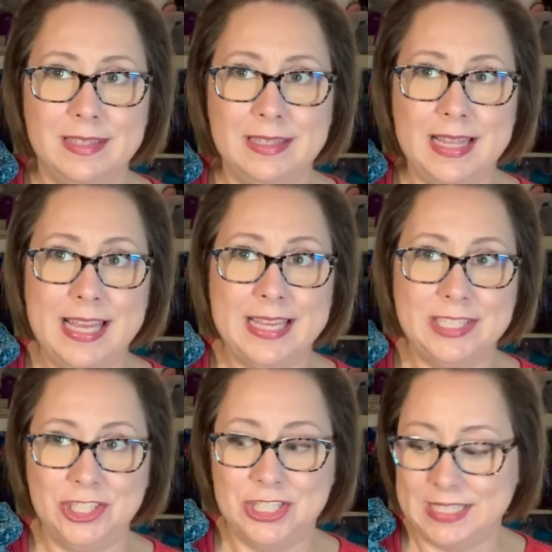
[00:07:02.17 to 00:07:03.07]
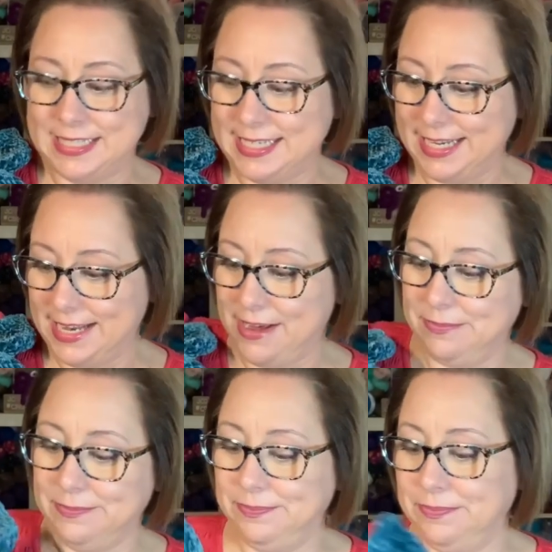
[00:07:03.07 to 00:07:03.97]
the ends just sticking out.
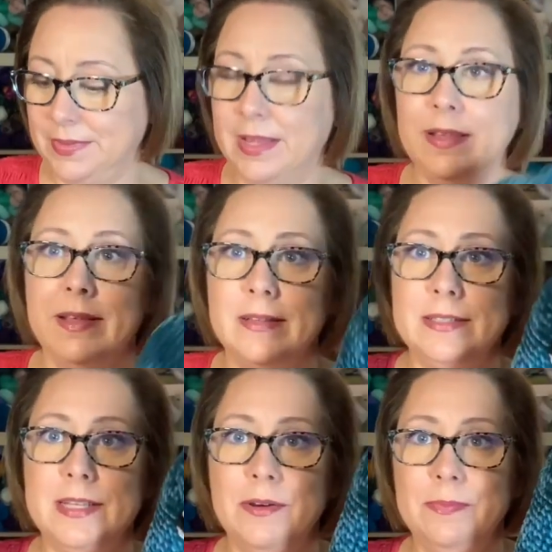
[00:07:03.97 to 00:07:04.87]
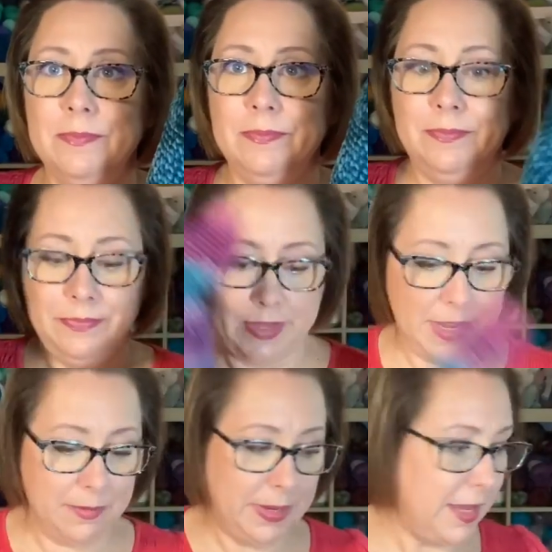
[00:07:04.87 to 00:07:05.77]
So
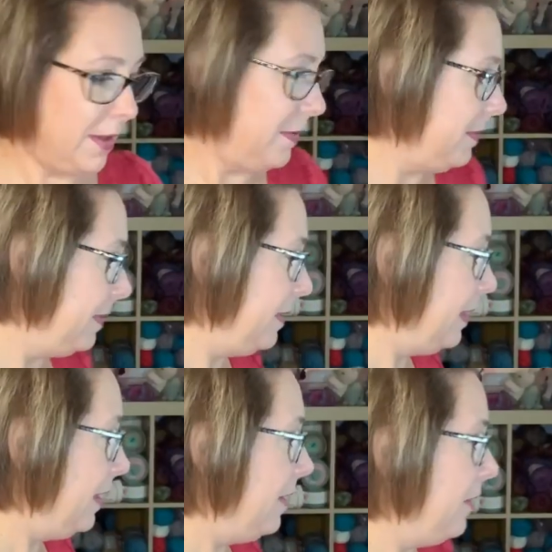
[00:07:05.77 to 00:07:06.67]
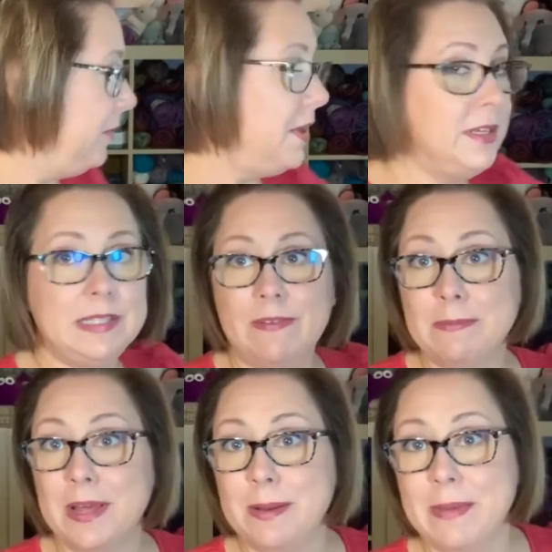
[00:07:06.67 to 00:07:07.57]
here we go. Who knows if
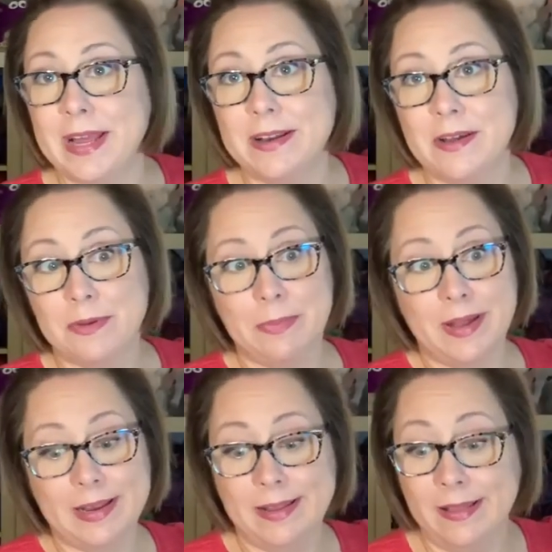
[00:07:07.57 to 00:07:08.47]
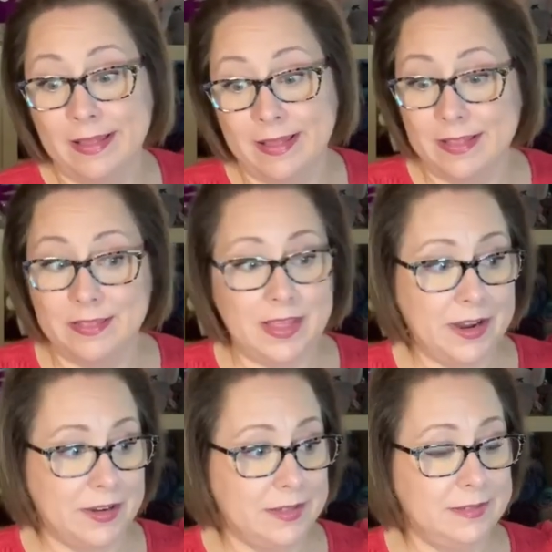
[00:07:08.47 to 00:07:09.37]
I'm going to make another bunny.
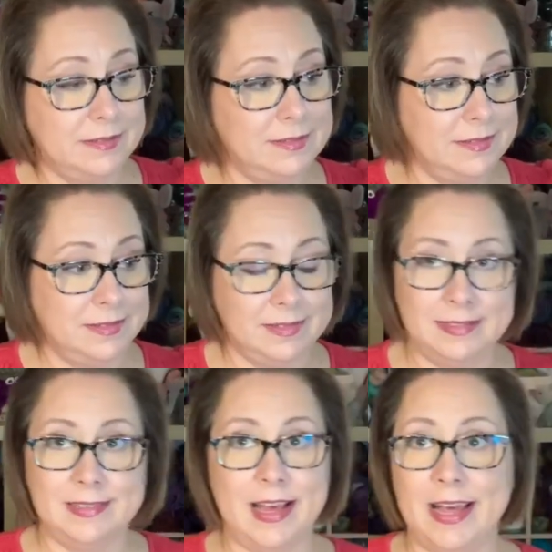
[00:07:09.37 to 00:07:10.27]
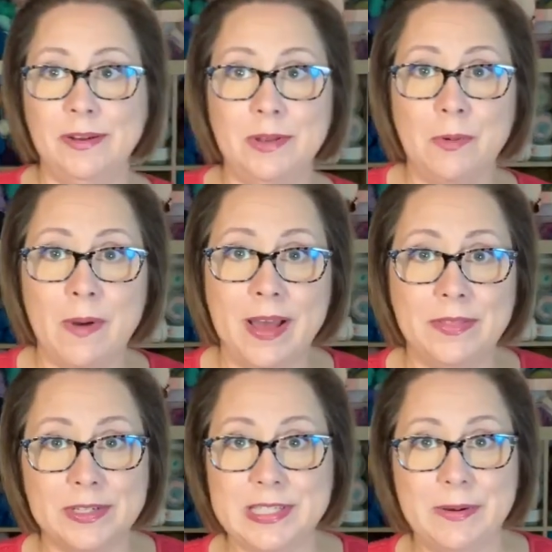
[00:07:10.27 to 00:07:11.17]
There I don't know why
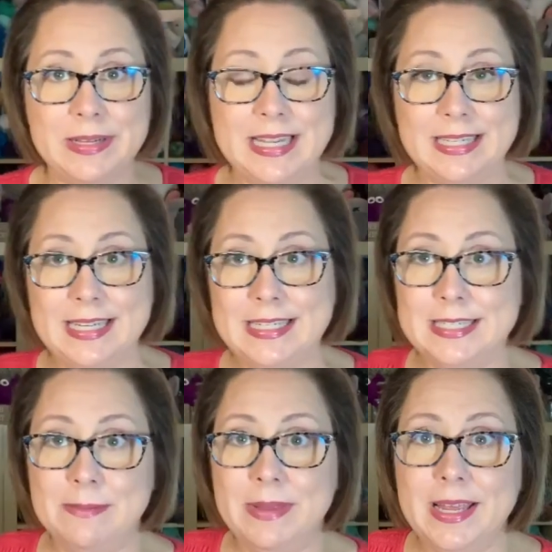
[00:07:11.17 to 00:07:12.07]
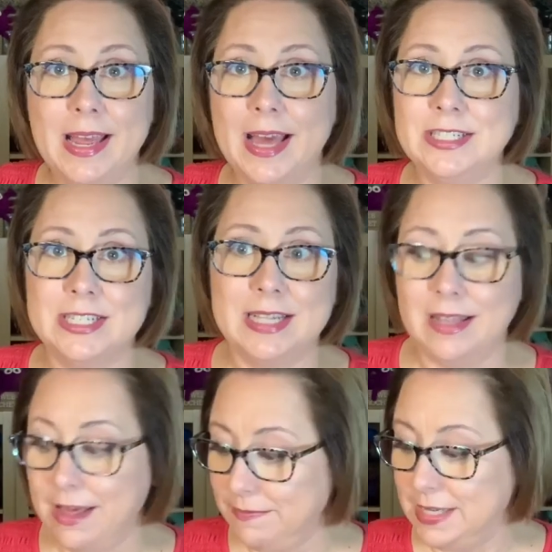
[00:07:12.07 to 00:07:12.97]
they're so addicting to me. I just
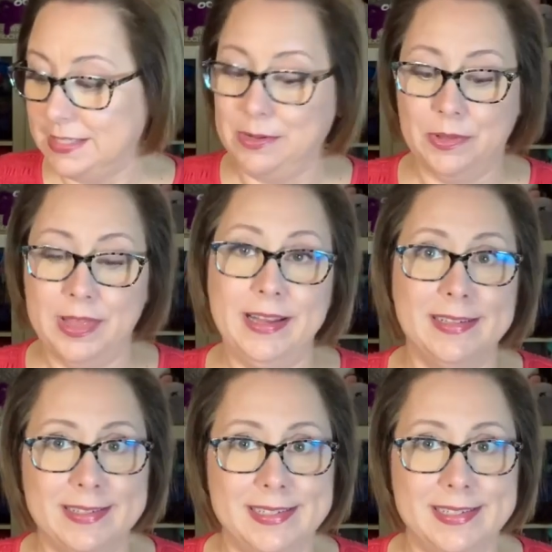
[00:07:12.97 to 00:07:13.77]
love these little things.